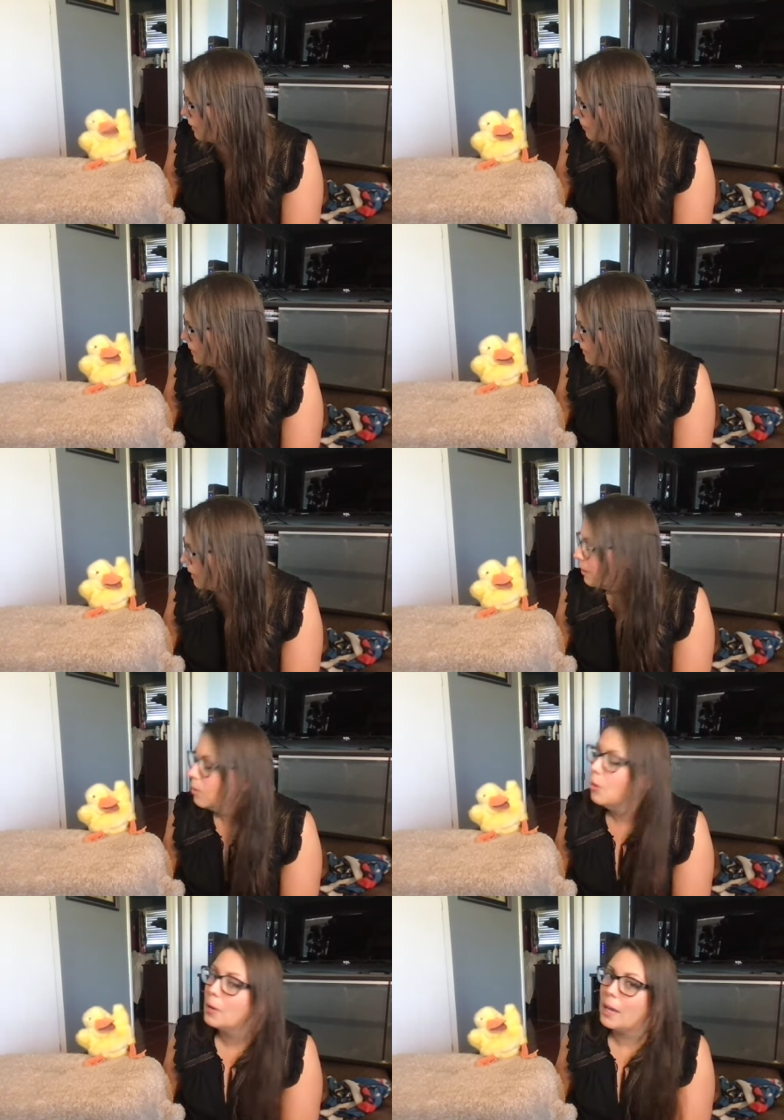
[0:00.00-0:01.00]
pizza?
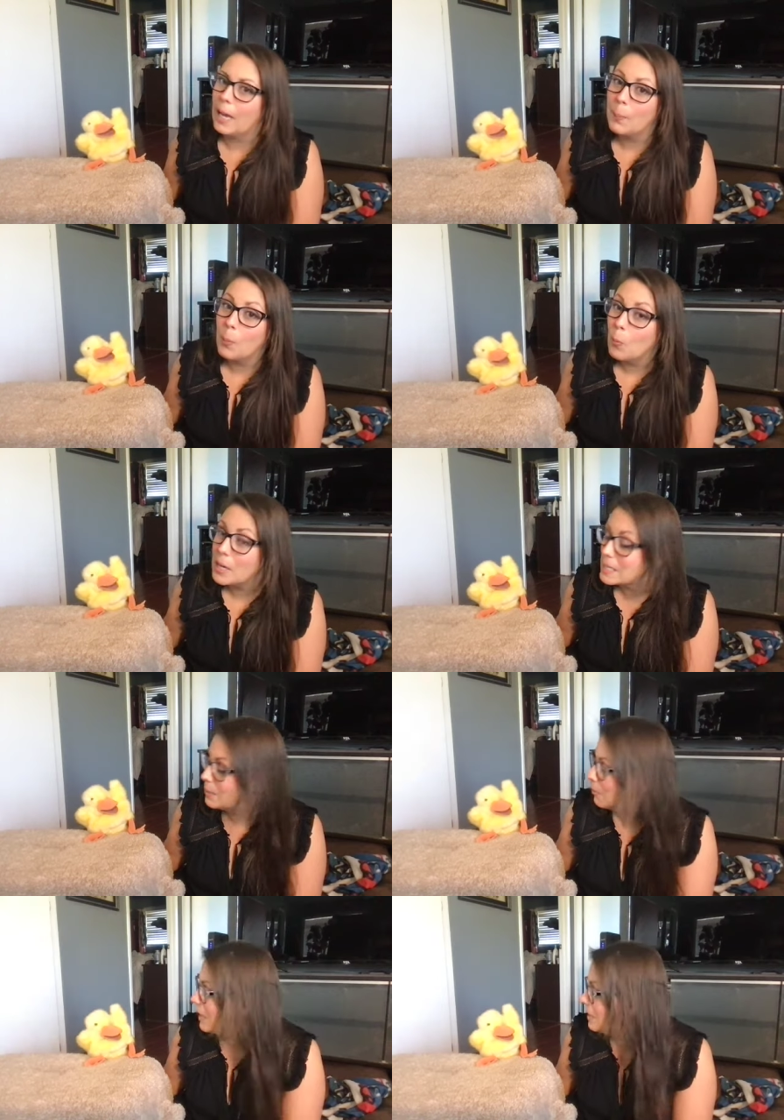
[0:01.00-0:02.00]
Okay, but what is
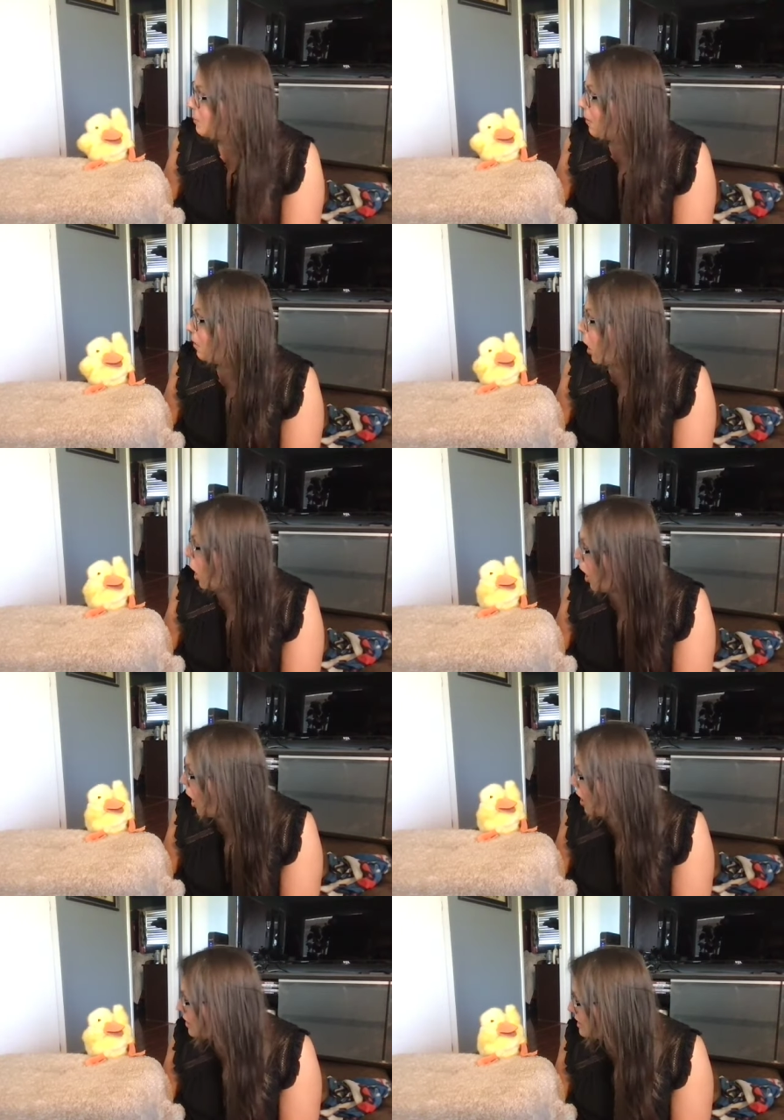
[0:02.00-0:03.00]
some things about
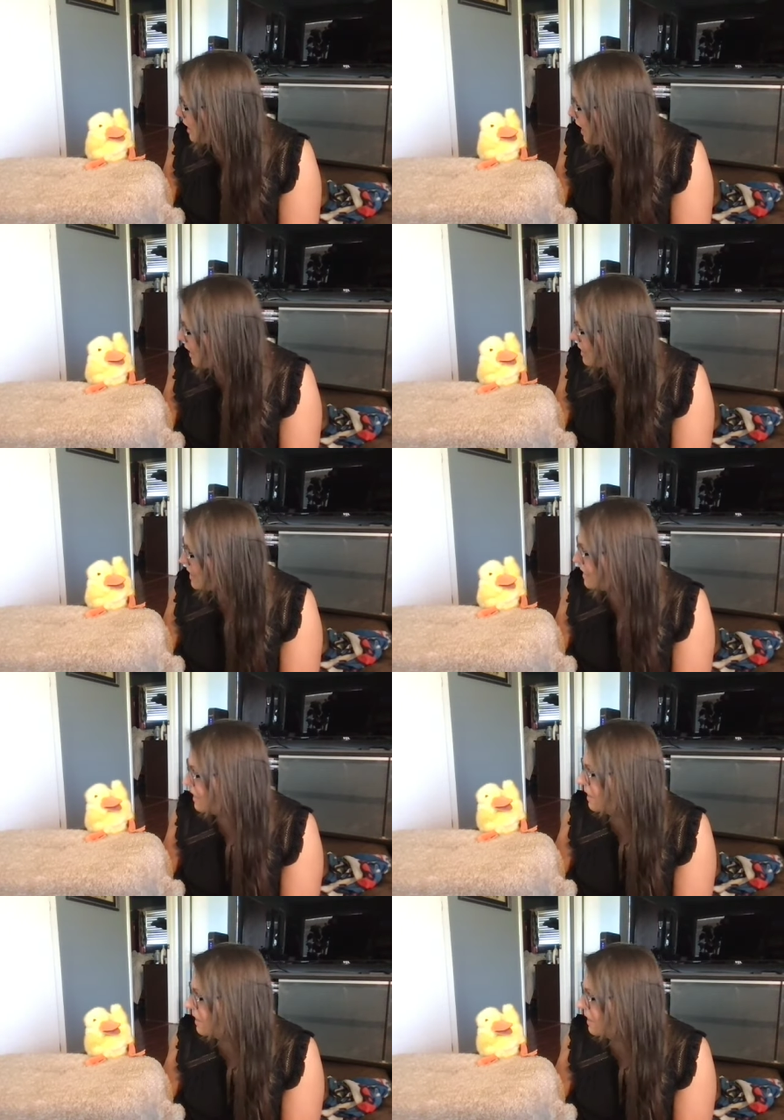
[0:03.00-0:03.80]
all ducks?